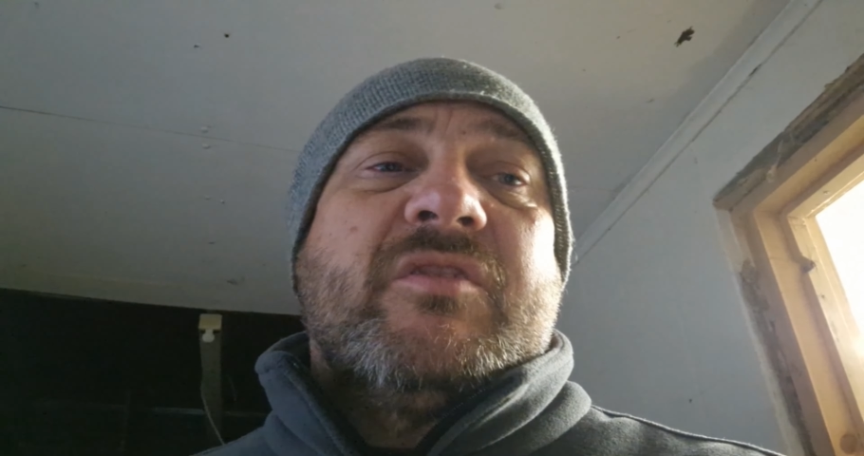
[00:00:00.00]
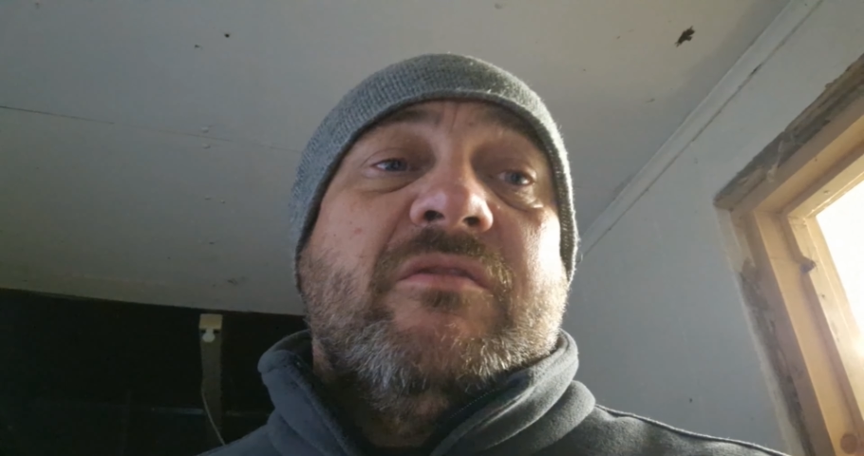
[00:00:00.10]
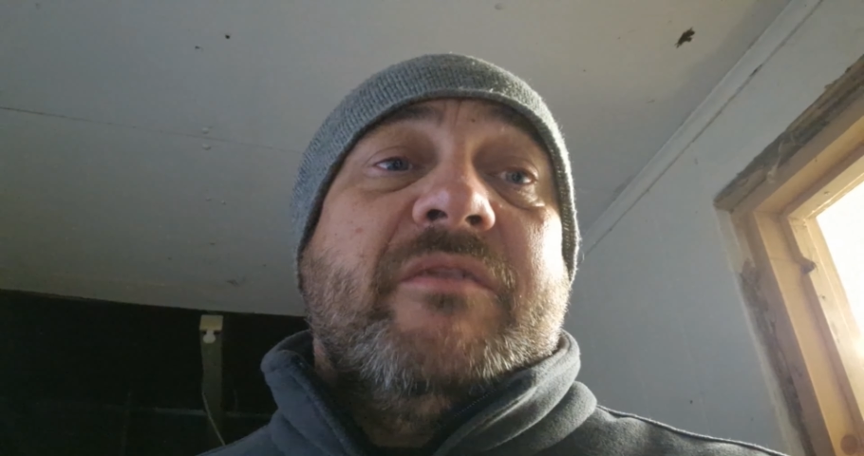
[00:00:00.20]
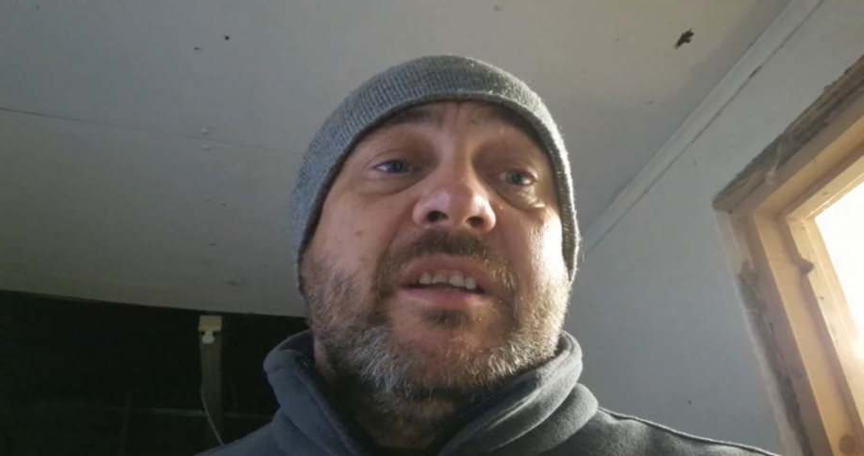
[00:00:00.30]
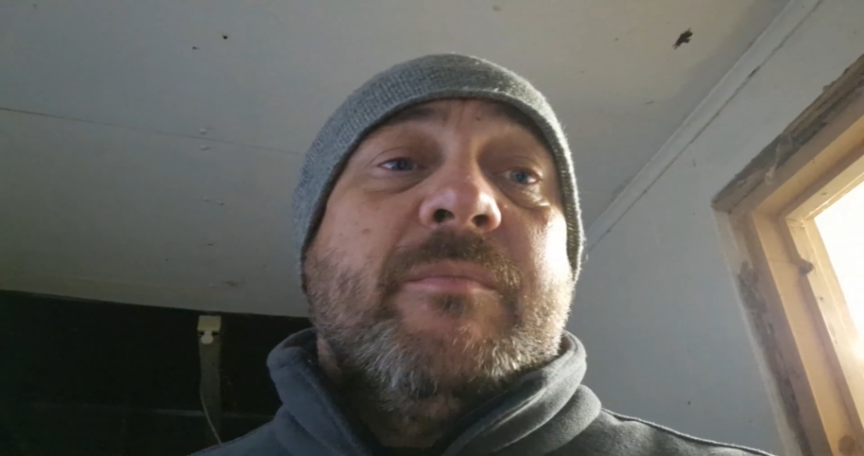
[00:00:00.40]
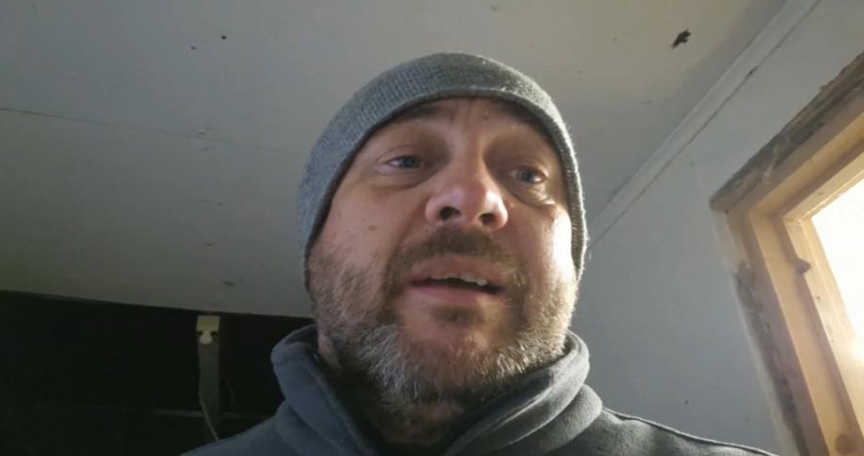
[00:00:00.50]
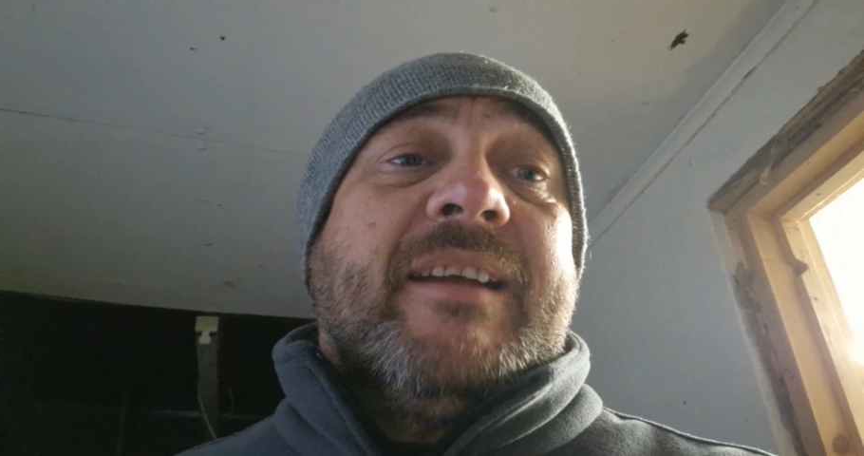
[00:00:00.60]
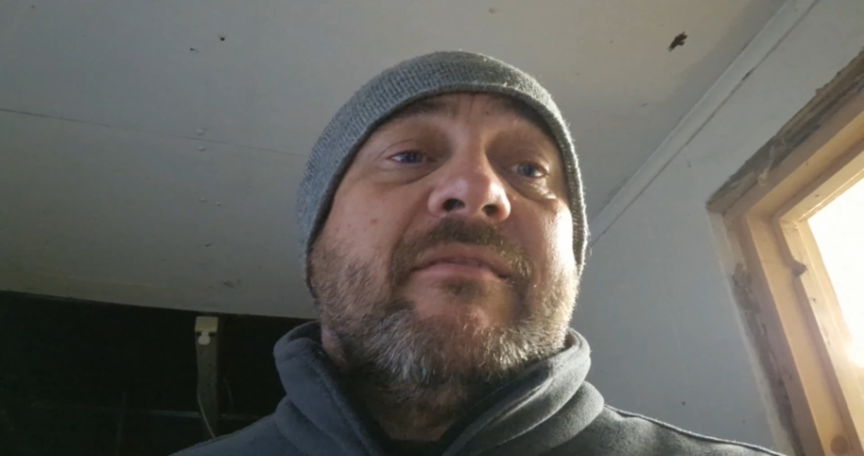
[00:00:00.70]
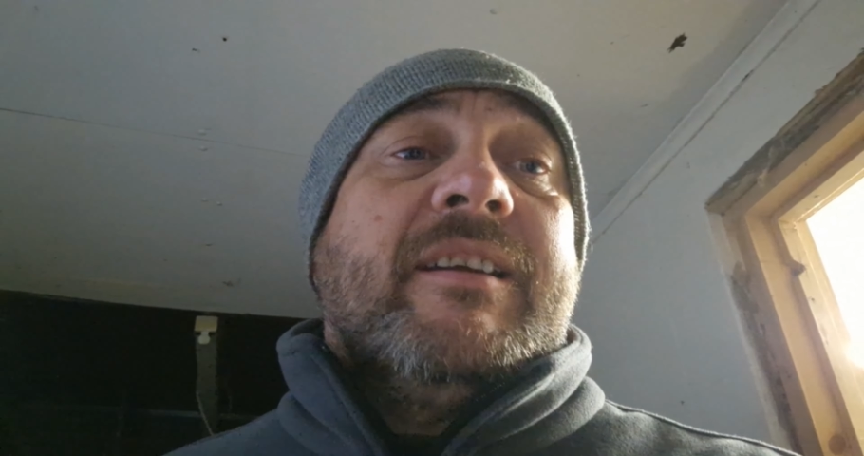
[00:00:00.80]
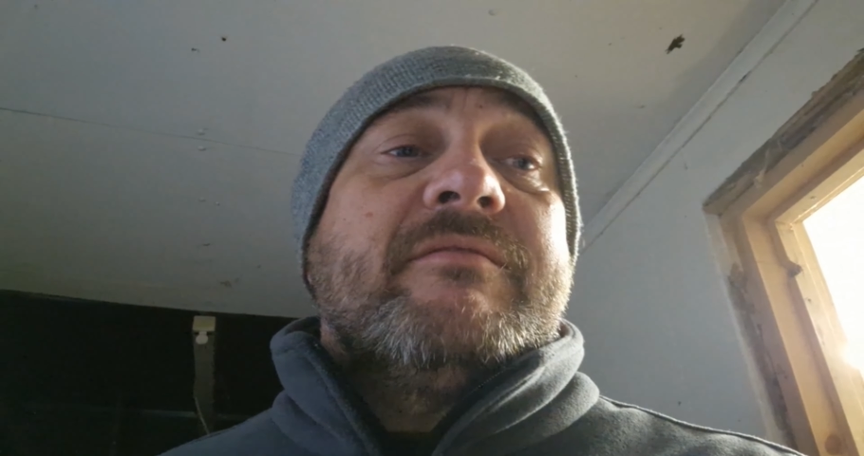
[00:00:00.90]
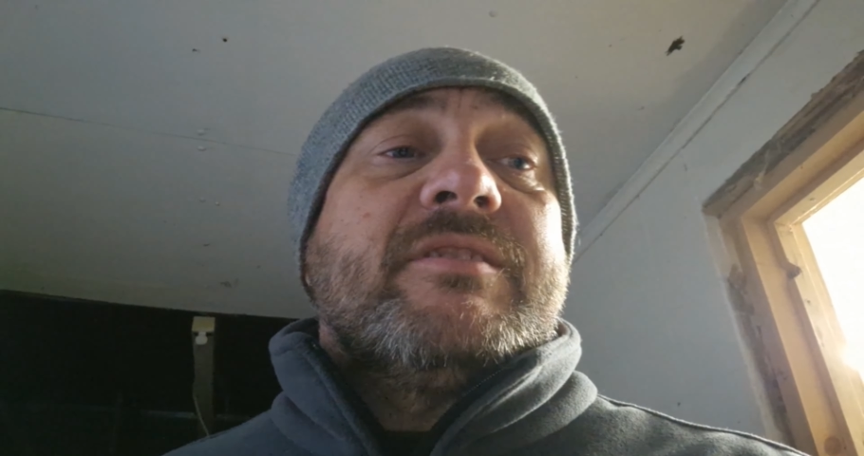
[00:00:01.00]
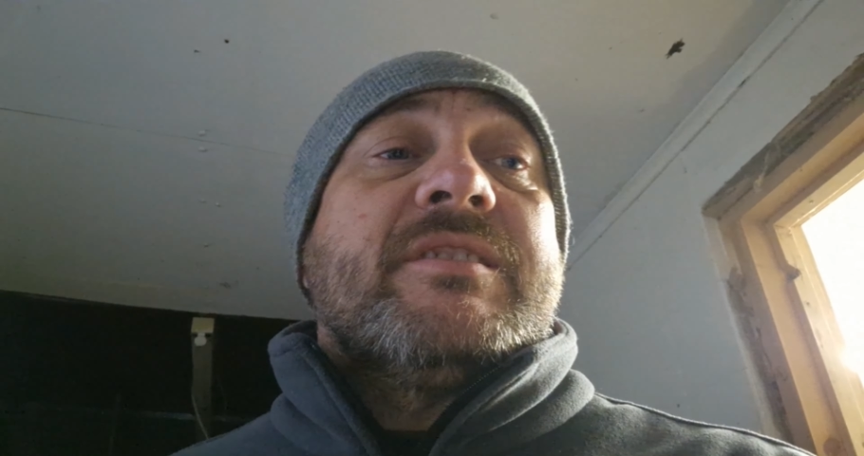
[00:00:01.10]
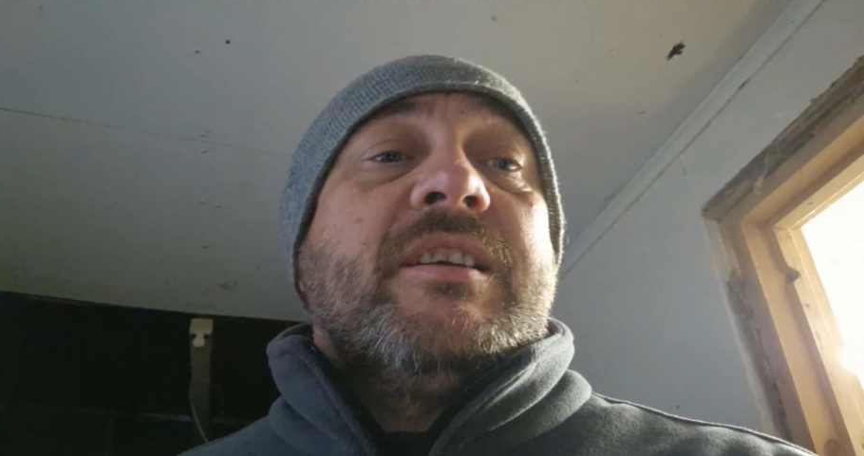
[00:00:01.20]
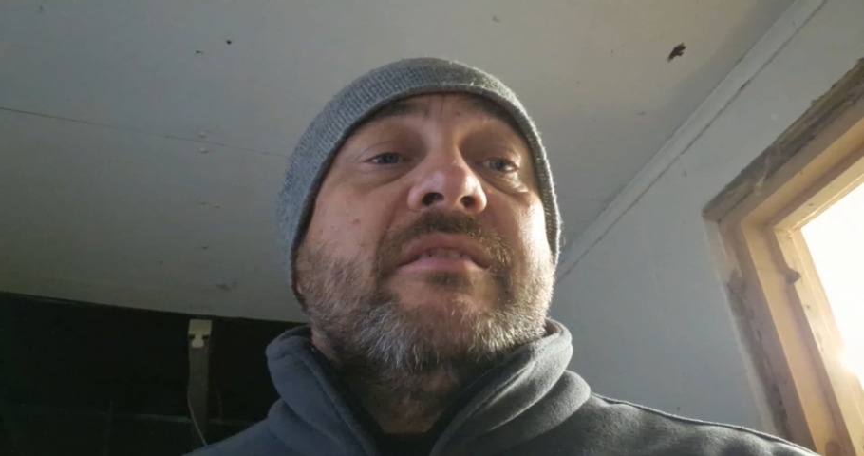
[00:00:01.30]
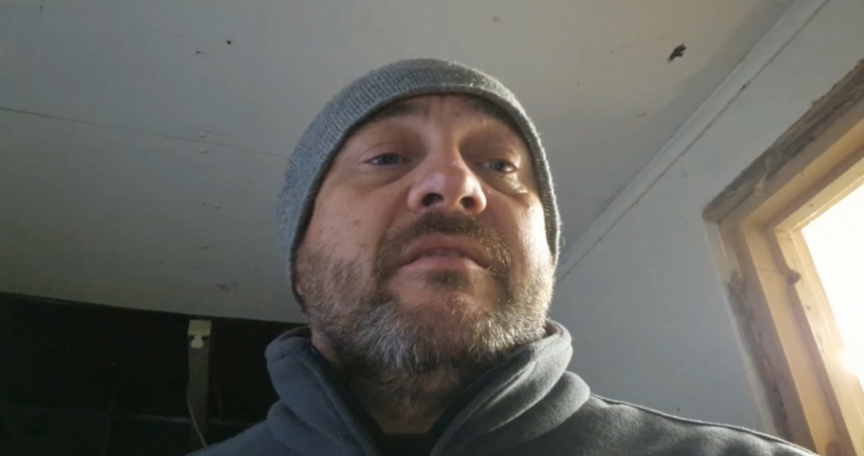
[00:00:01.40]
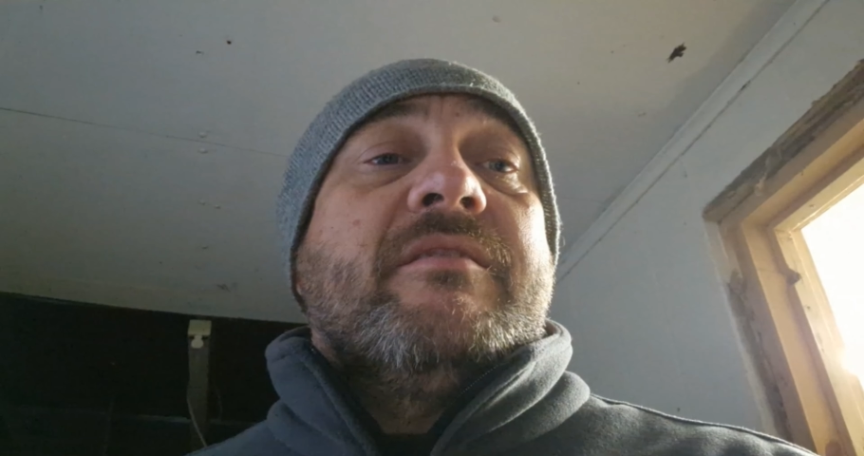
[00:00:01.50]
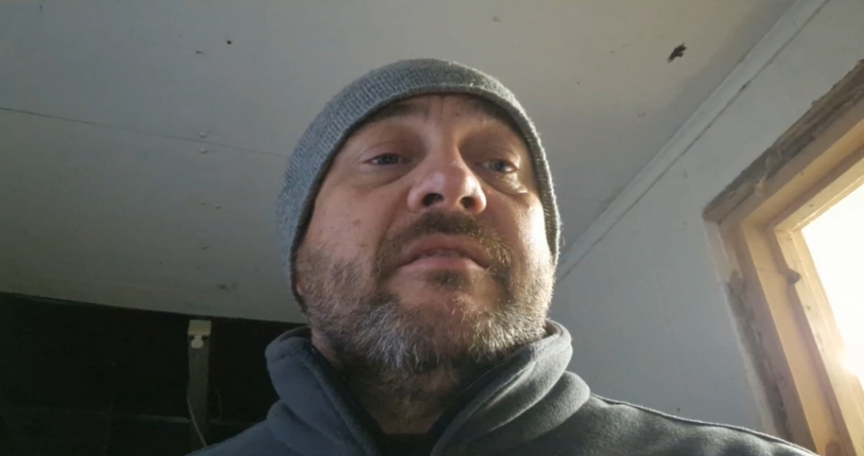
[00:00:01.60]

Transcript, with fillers: sort of in the background. So the